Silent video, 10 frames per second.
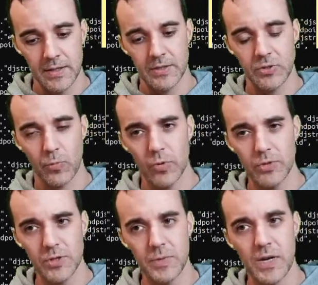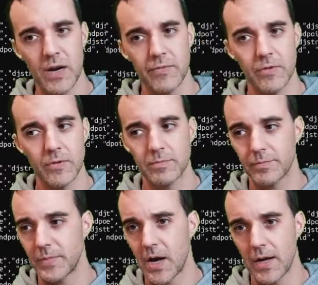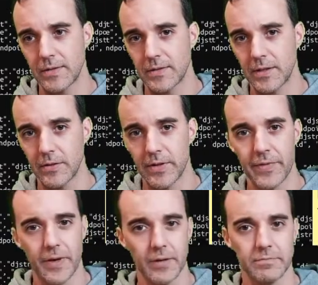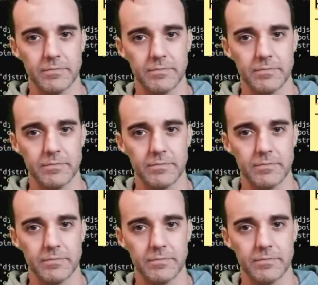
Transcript: So we'll just be careful not to kill that thing,